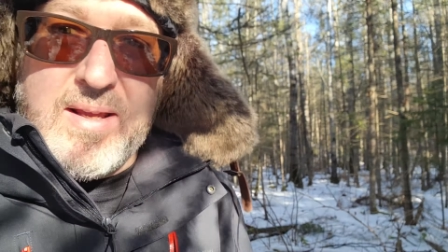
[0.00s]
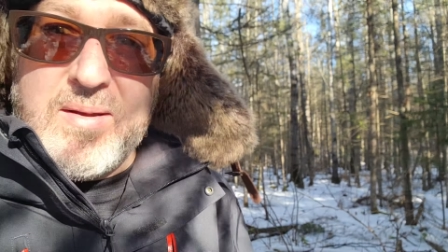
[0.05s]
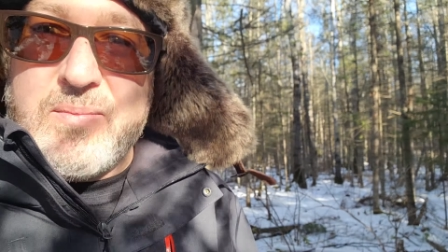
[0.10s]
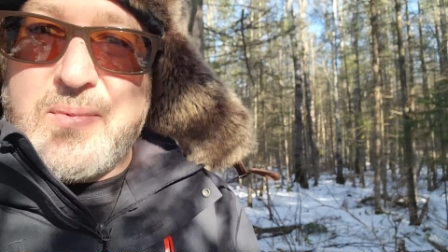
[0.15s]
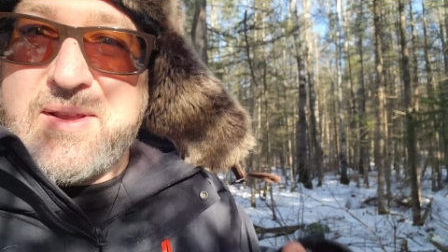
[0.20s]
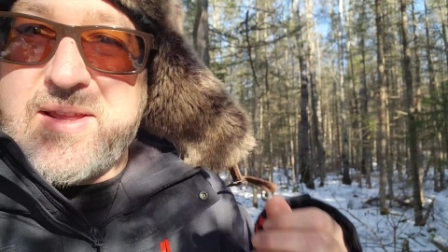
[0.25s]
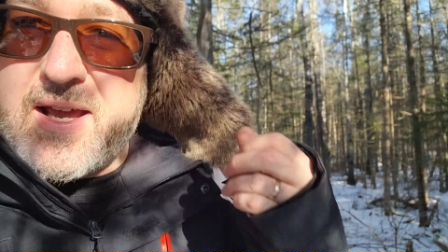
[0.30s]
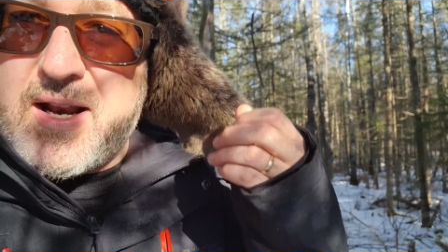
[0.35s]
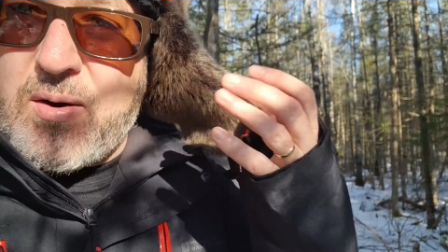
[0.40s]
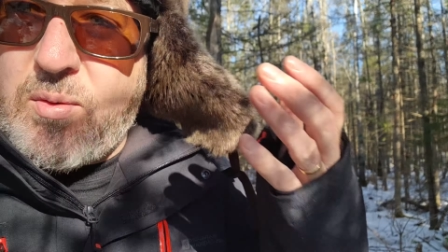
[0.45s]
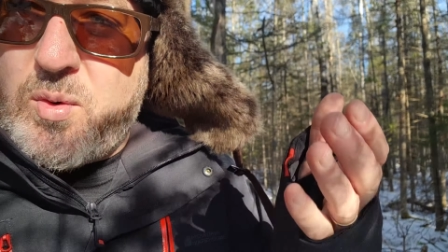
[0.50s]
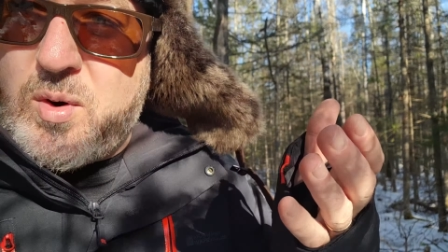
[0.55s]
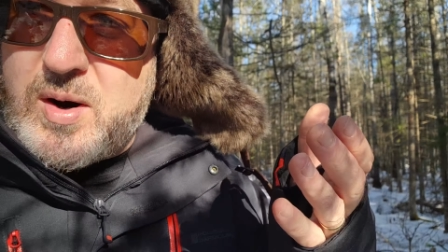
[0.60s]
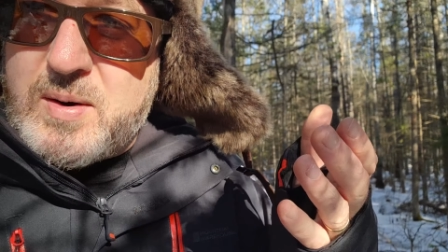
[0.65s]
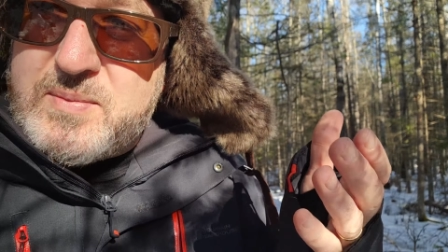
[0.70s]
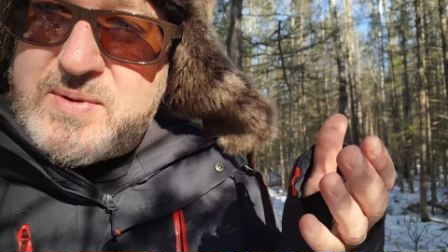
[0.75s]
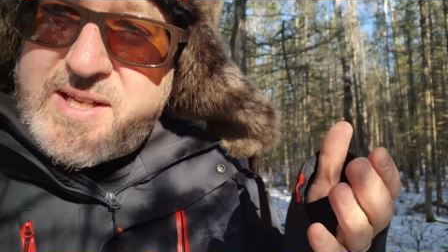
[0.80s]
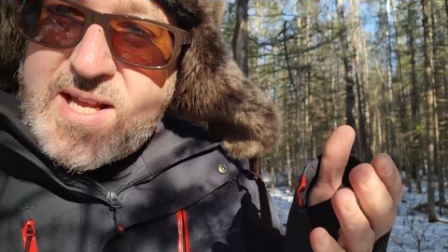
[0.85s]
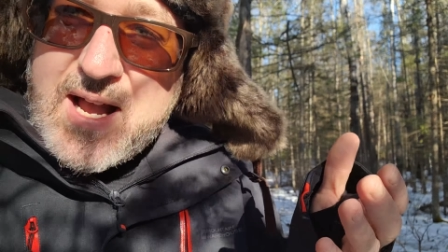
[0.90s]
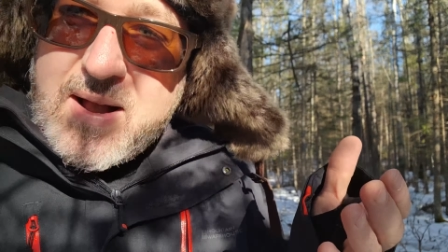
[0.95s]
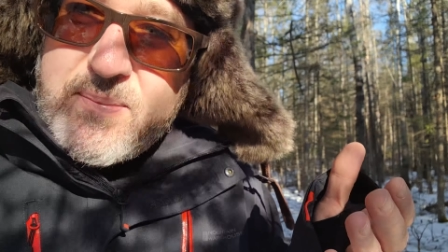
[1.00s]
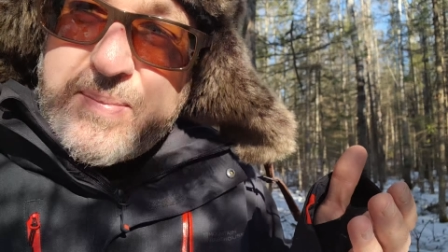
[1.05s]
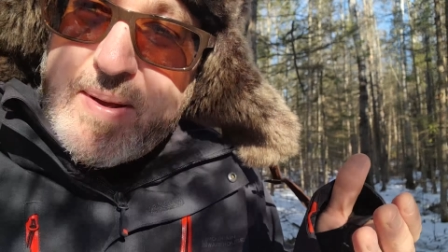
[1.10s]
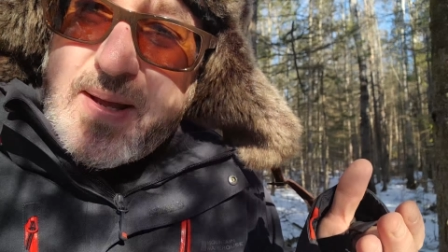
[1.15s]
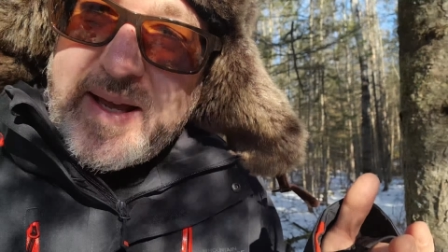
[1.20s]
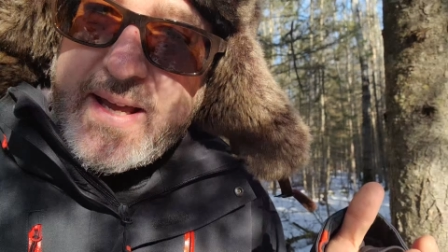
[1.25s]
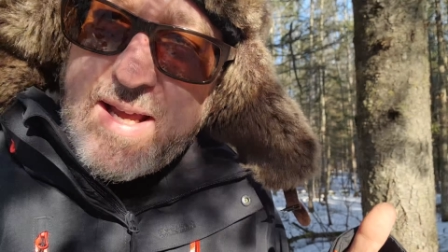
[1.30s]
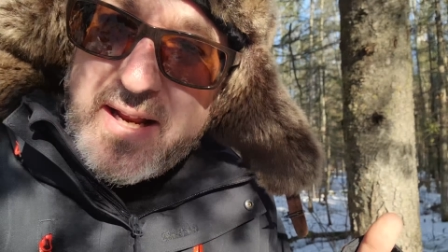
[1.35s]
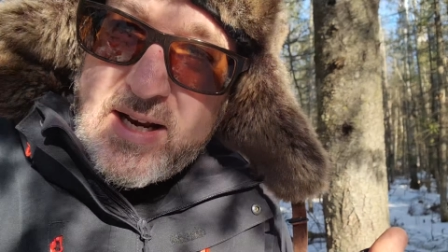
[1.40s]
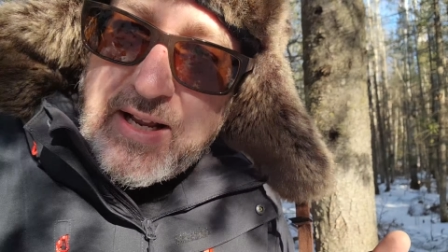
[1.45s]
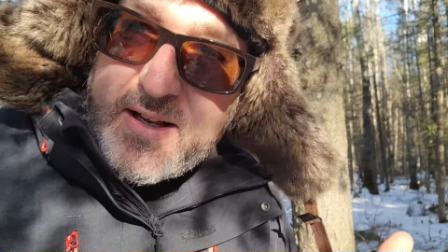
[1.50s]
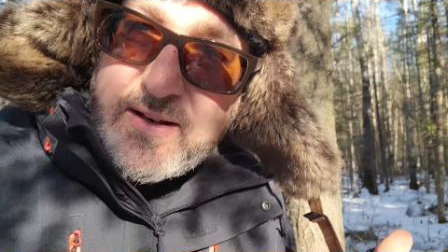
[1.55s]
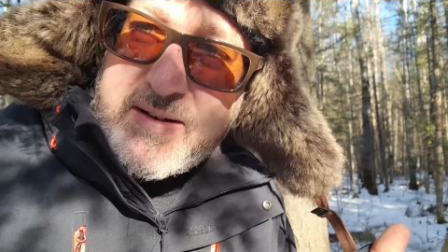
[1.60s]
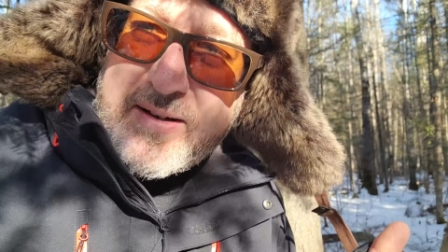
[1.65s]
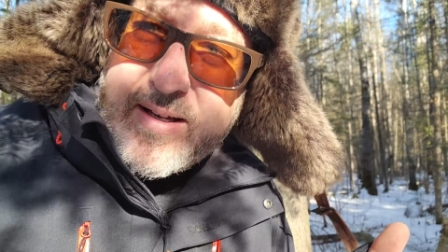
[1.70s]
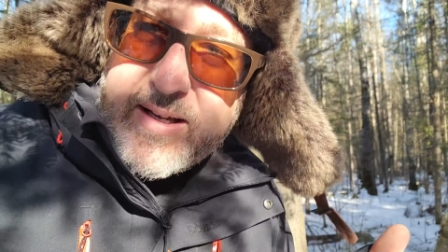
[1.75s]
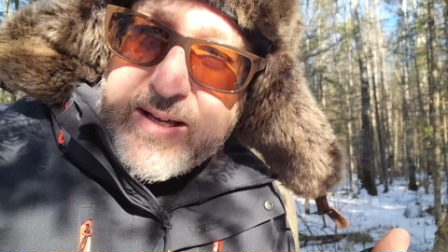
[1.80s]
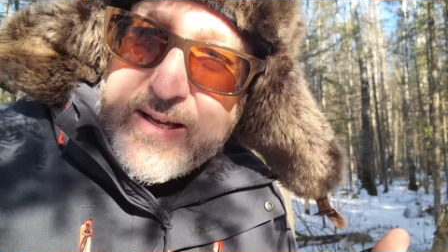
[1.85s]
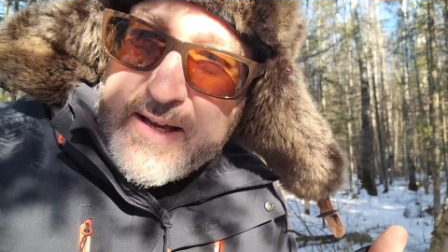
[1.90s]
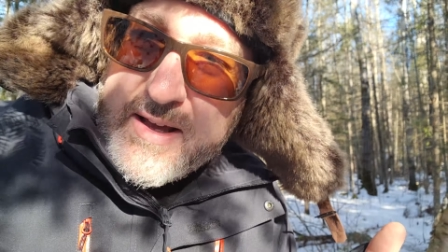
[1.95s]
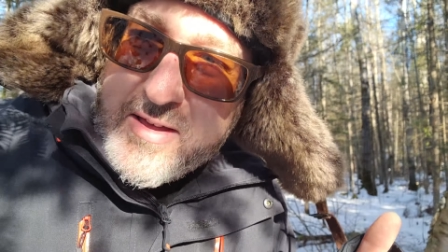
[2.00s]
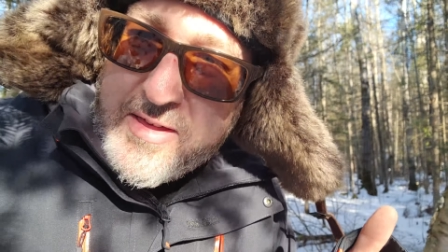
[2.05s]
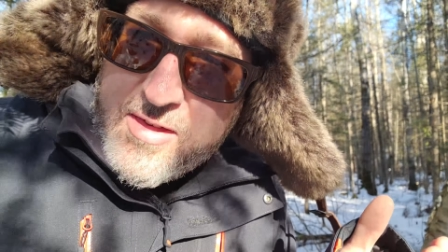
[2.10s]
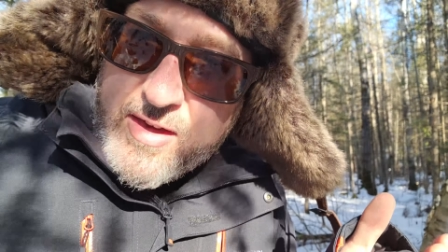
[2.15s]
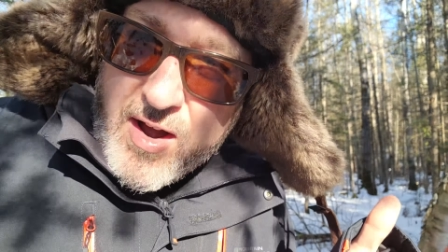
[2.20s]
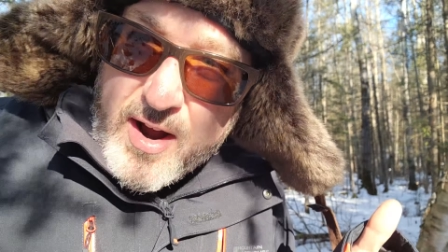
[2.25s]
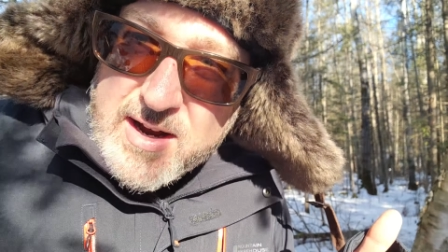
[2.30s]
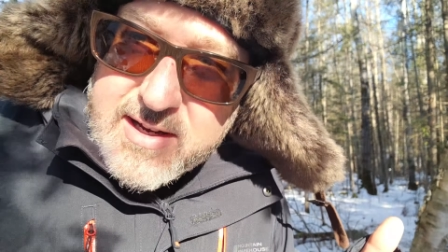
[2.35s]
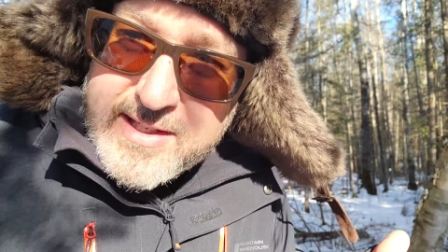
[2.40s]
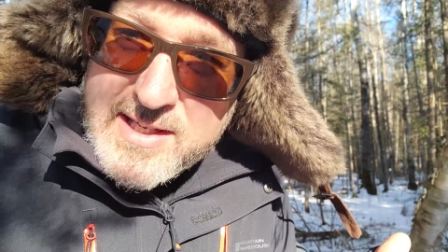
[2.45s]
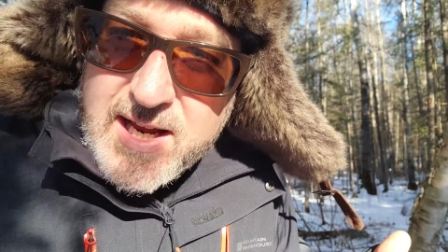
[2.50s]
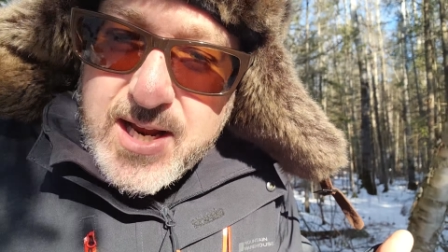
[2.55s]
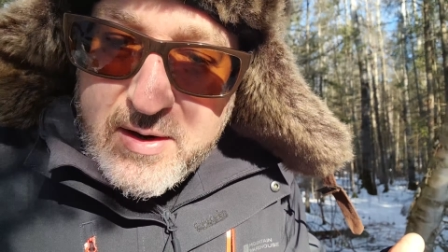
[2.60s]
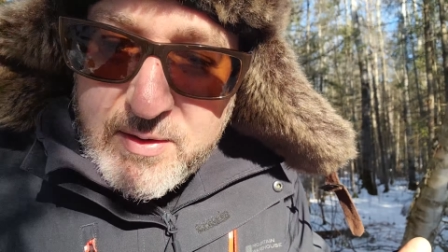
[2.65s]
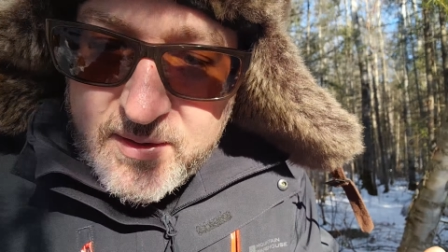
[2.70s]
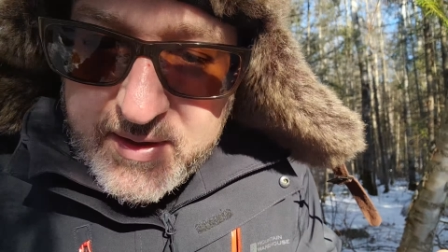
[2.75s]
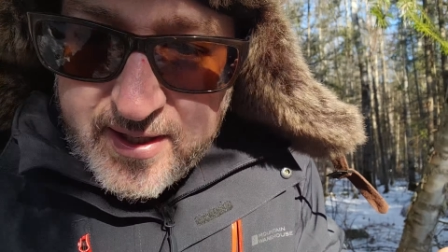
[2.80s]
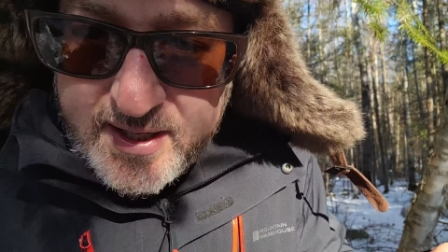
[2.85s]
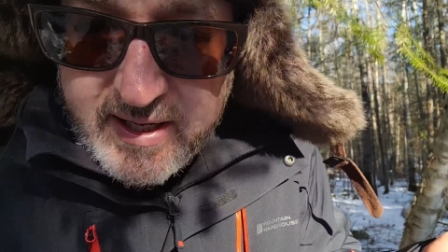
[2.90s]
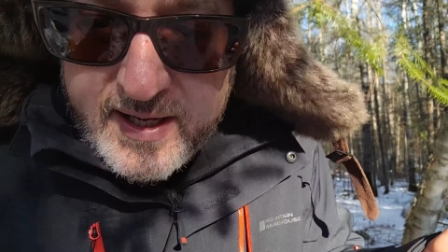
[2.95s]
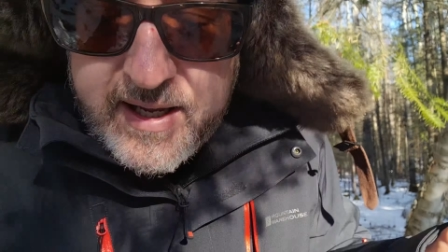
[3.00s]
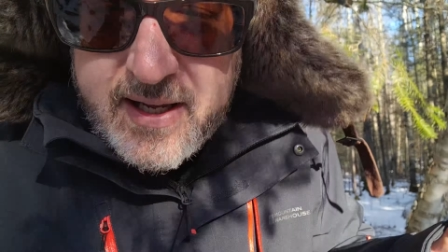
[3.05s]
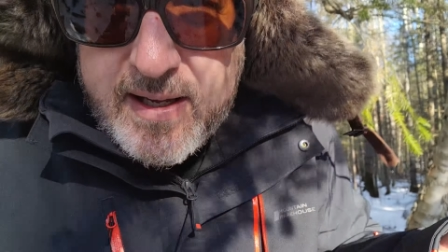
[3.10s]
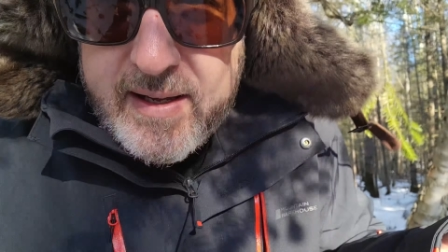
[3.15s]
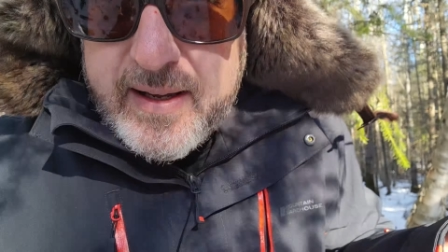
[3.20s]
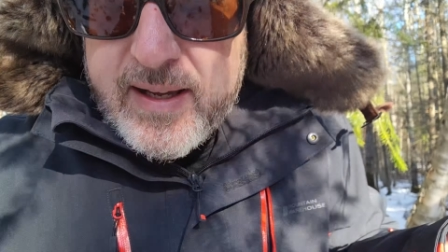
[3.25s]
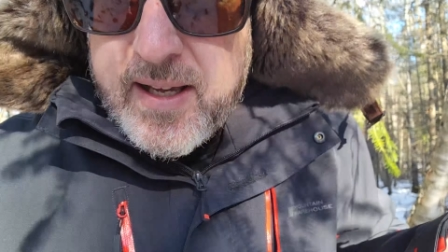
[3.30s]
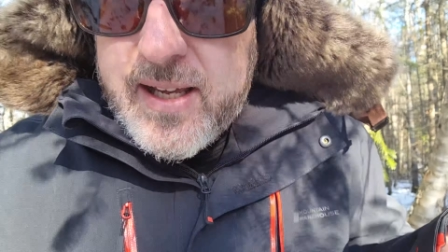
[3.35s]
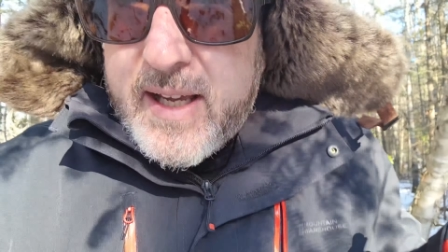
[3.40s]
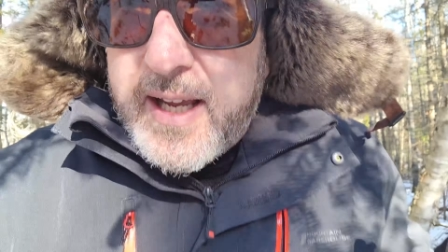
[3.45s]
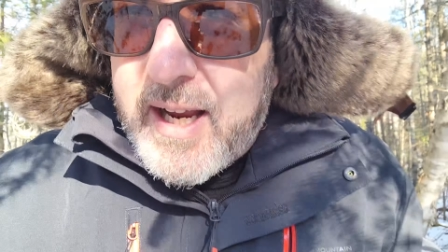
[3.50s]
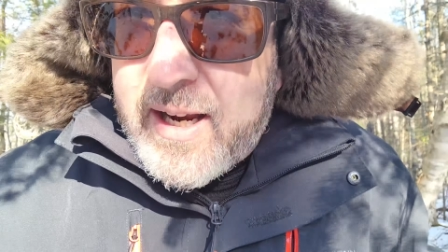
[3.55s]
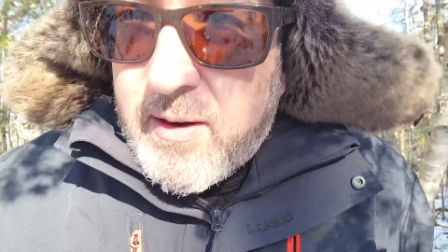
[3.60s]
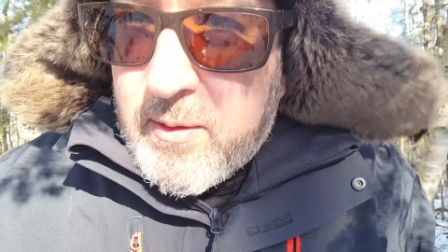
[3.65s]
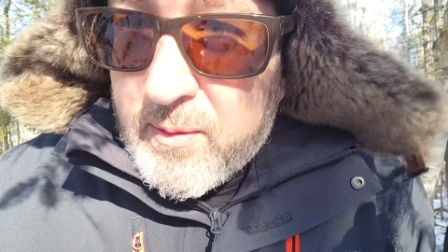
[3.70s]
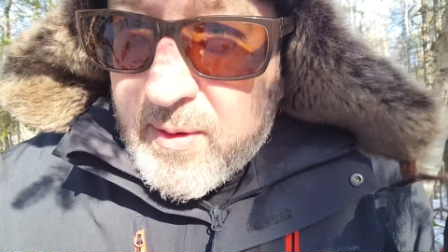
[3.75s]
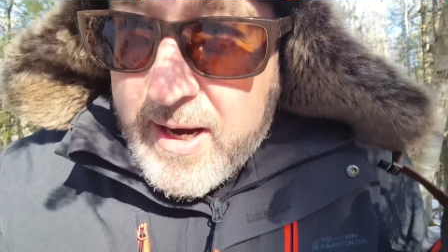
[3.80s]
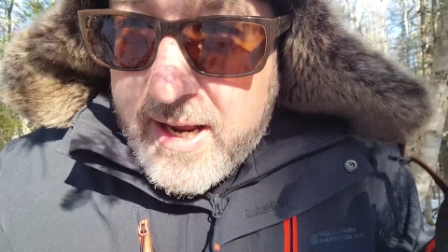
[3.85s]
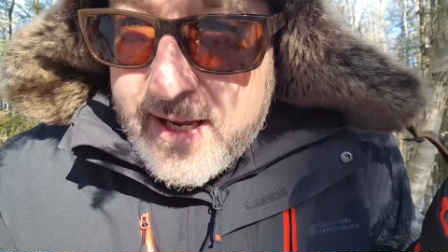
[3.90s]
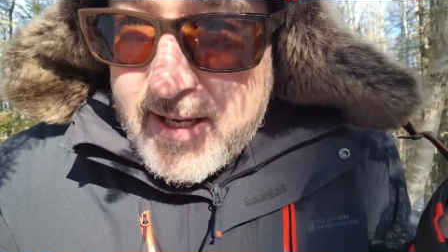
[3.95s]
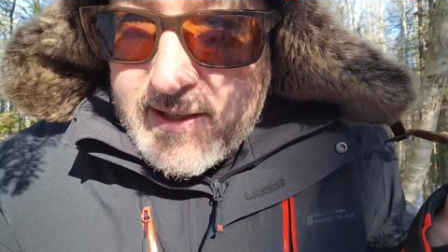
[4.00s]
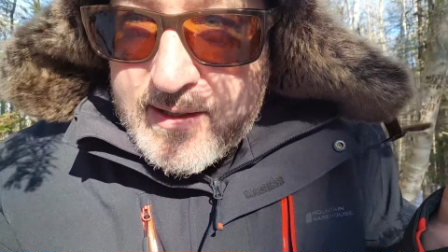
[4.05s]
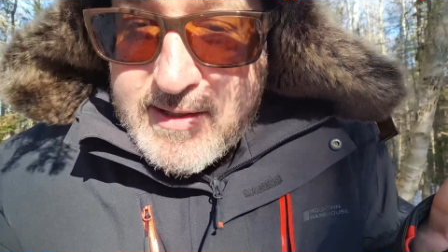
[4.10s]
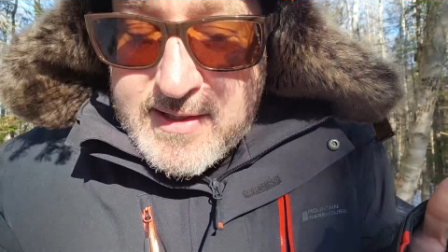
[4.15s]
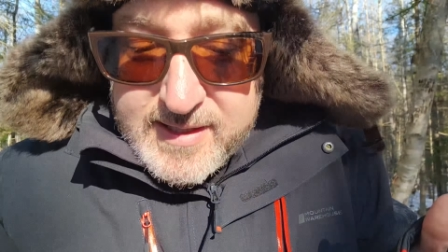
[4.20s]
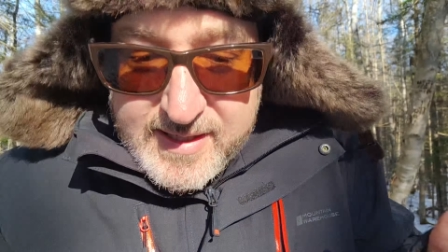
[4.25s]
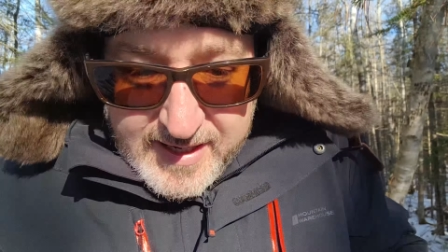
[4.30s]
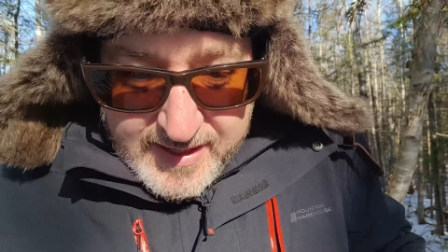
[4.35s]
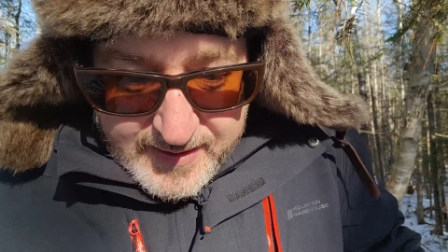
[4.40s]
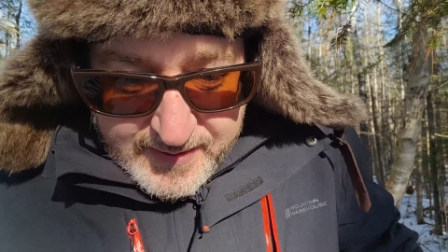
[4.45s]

but then it warms up and it thaws out and it rains.